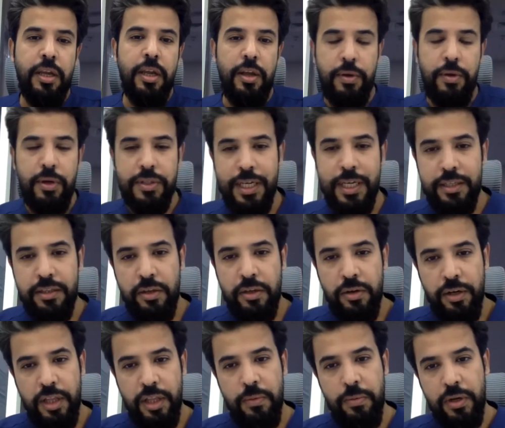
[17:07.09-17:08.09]
because later
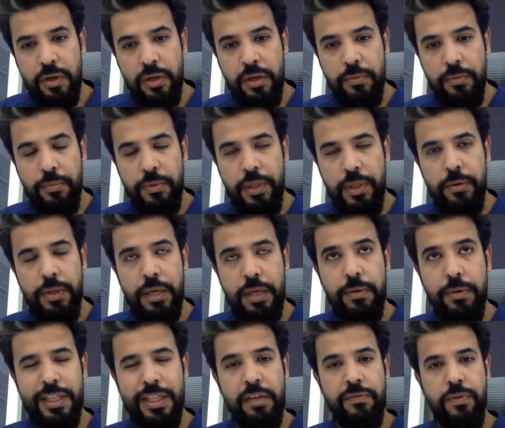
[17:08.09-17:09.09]
on they
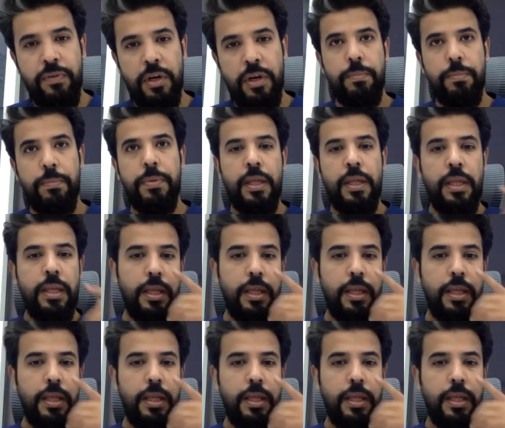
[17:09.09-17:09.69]
will develop